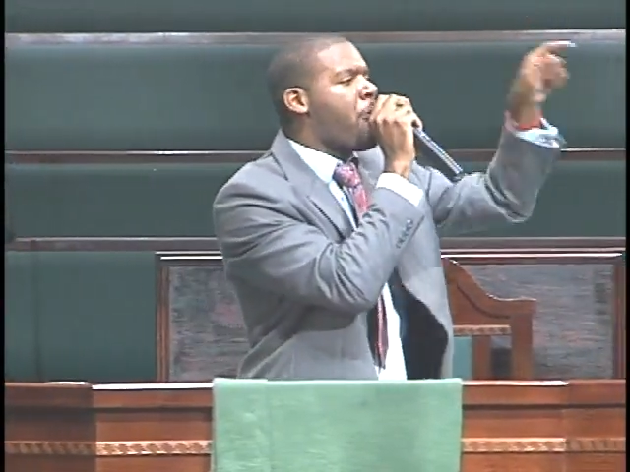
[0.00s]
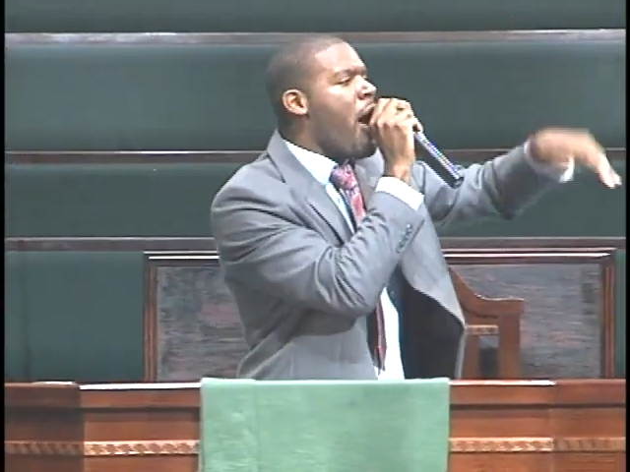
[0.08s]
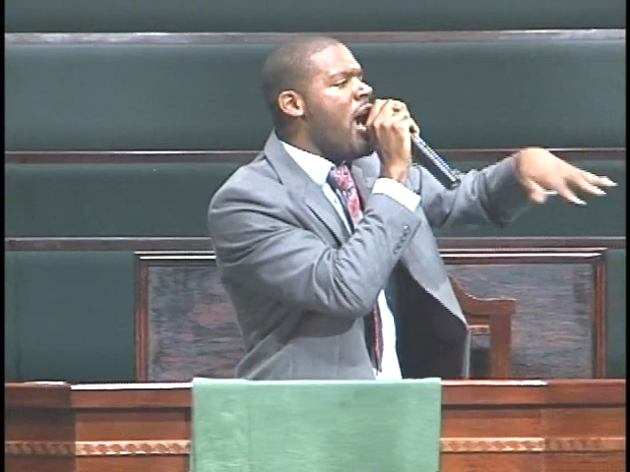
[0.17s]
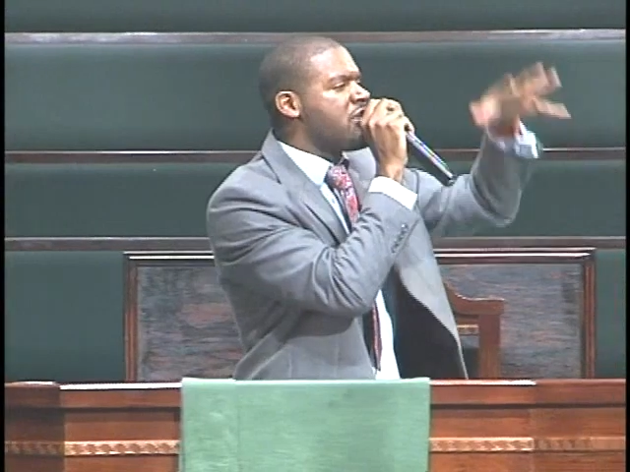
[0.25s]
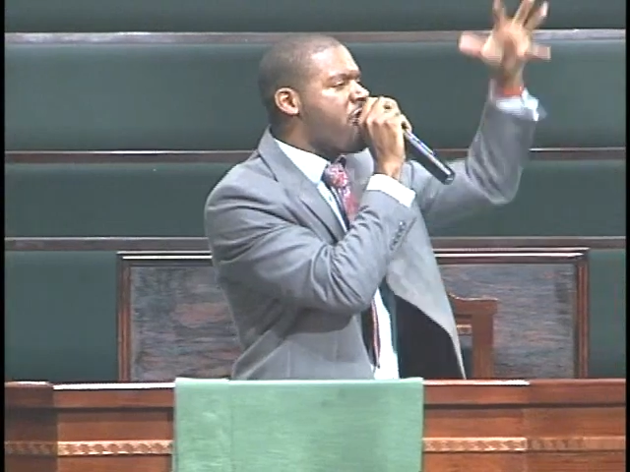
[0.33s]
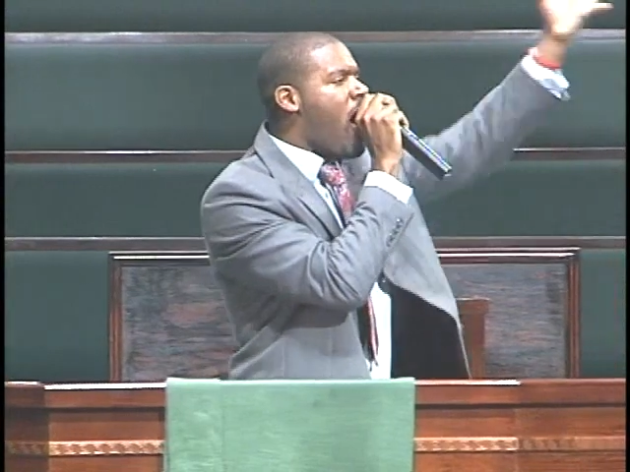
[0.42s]

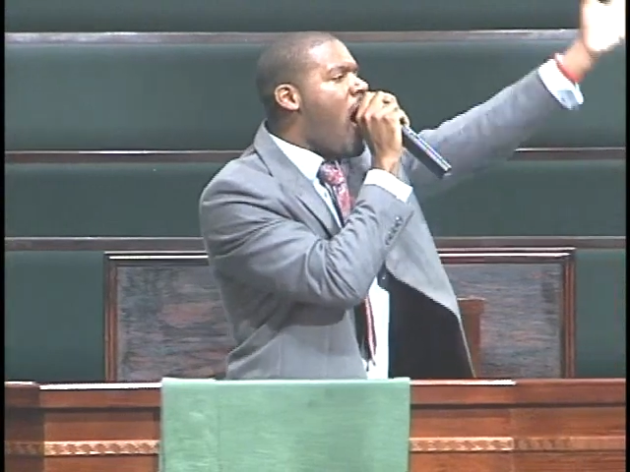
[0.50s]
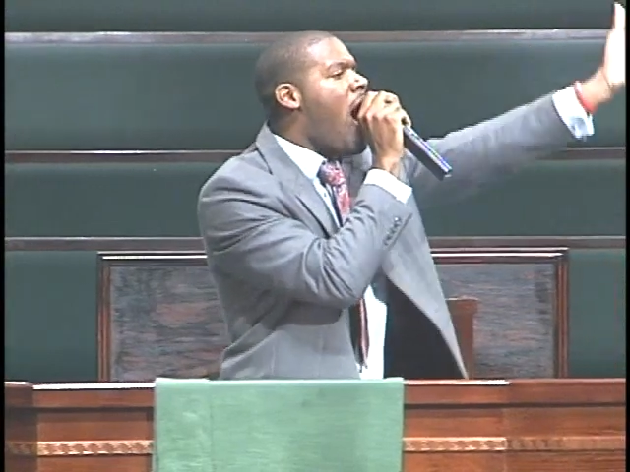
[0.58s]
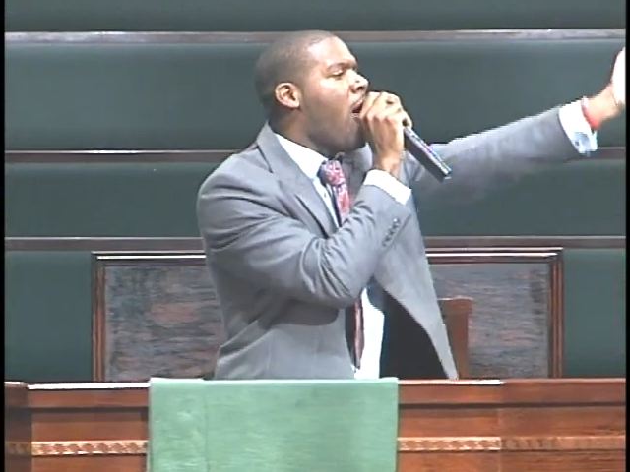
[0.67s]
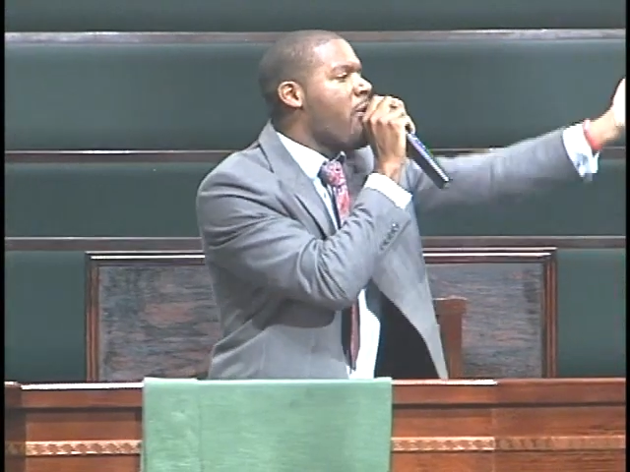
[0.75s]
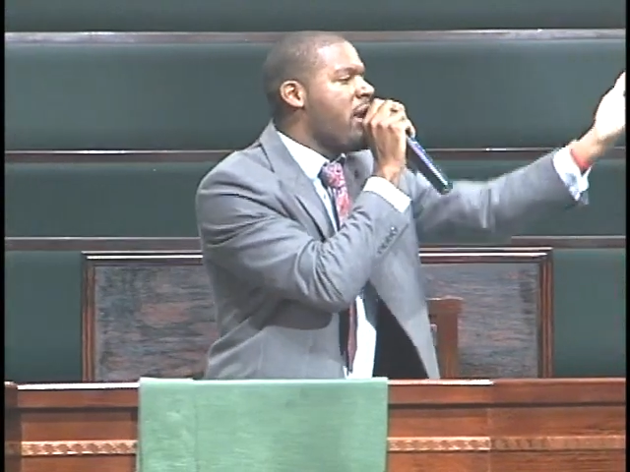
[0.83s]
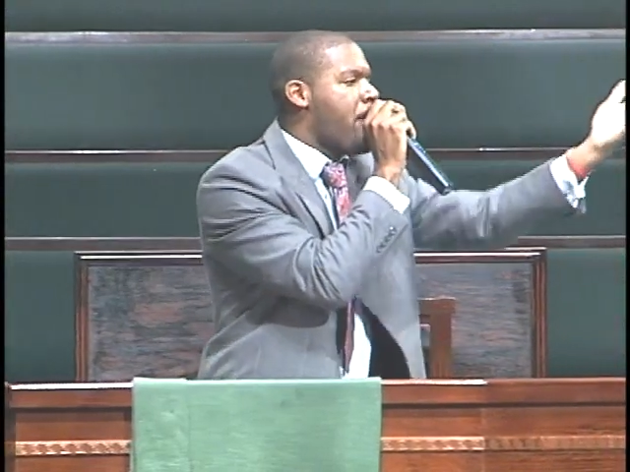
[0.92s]
praise for
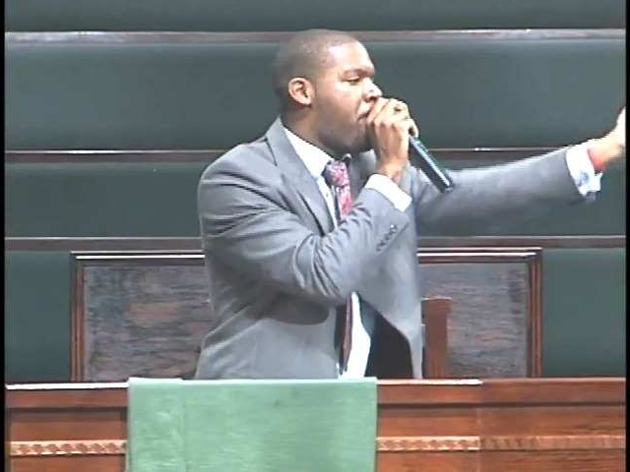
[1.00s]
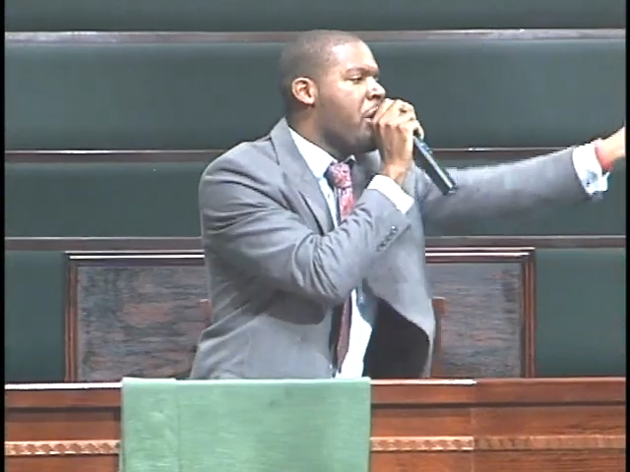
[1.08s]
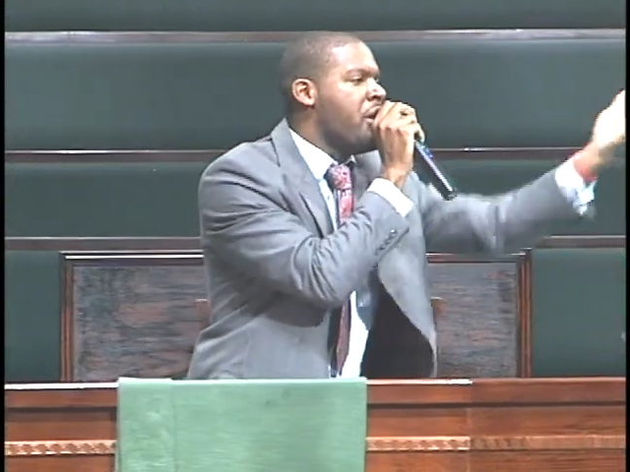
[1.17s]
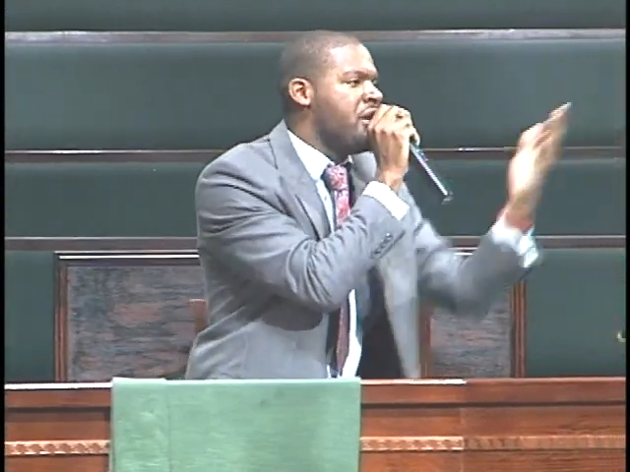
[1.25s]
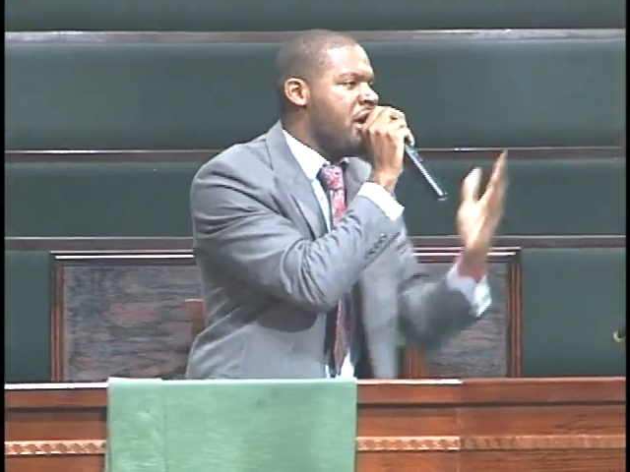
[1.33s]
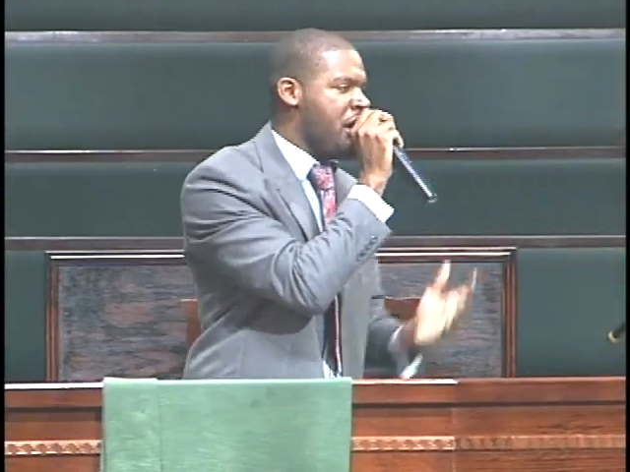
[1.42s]
already
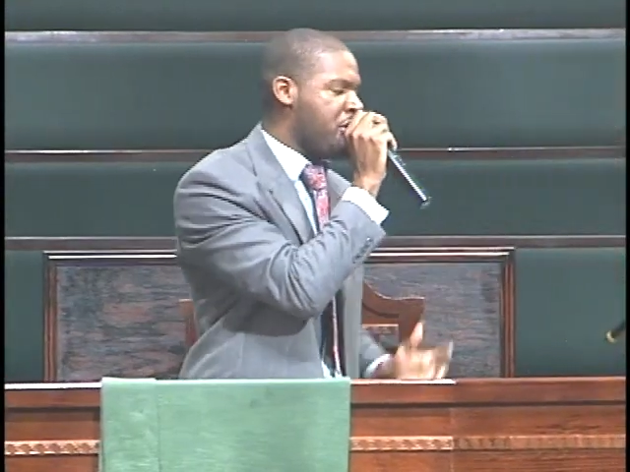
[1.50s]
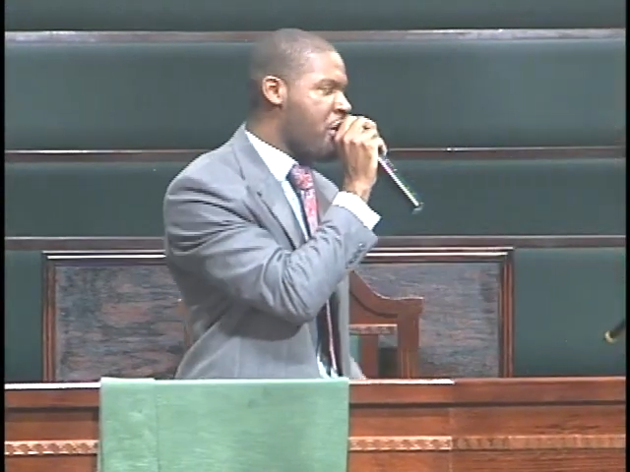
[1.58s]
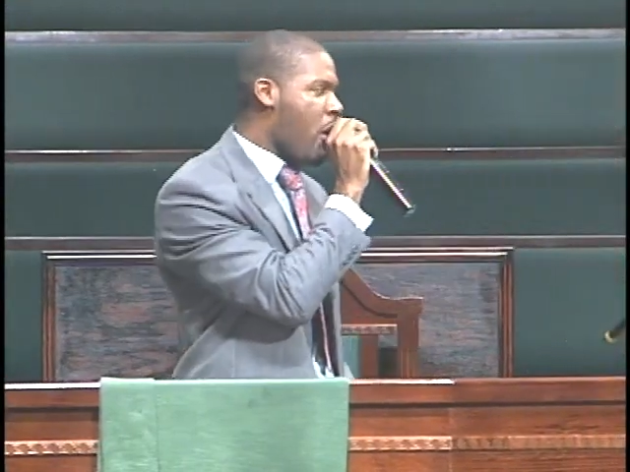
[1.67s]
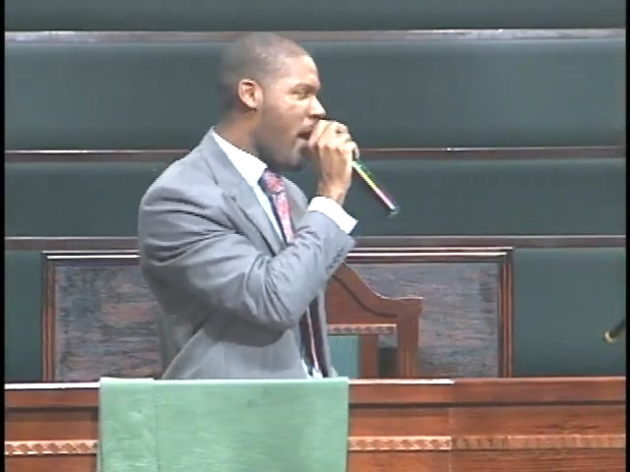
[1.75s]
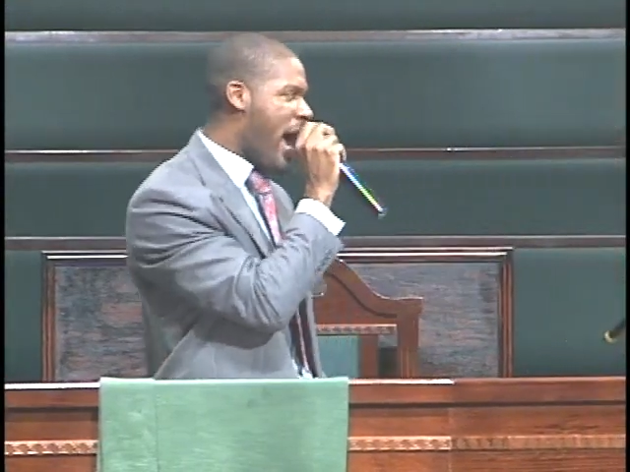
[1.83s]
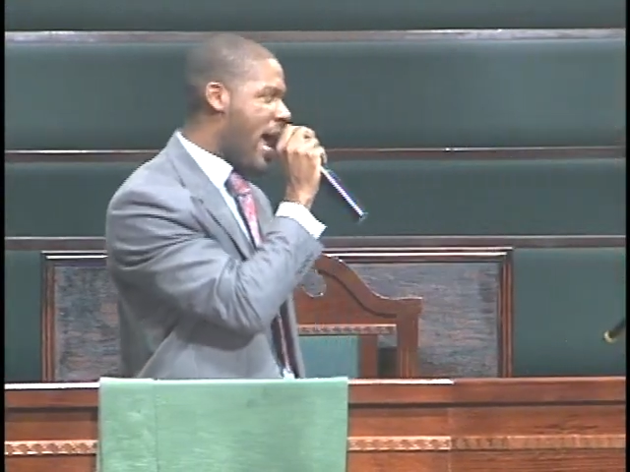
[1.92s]
putting it in
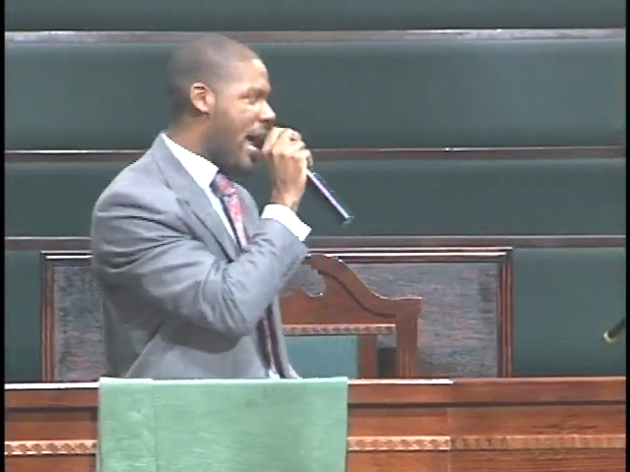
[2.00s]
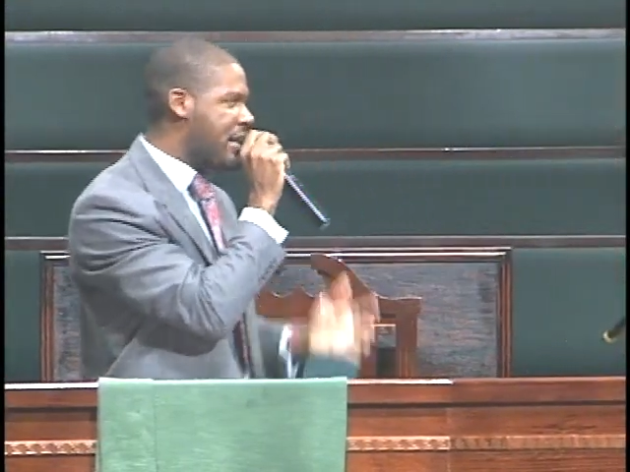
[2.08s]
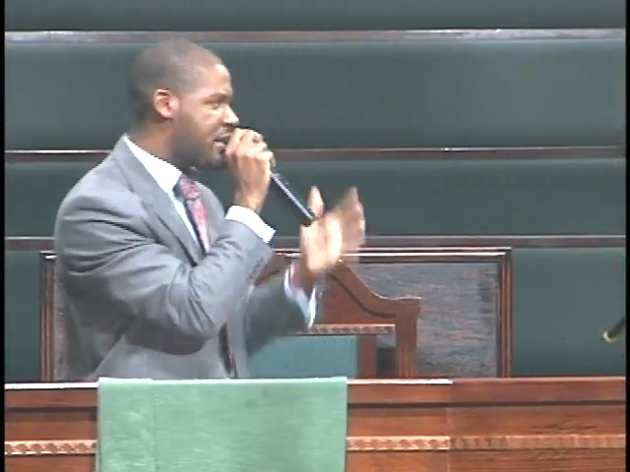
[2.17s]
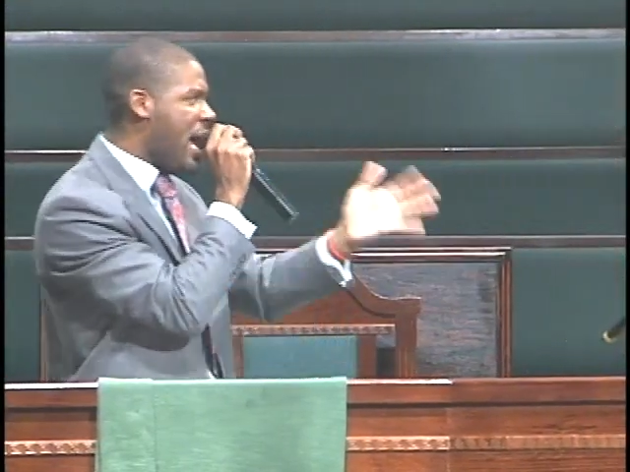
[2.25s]
your hand?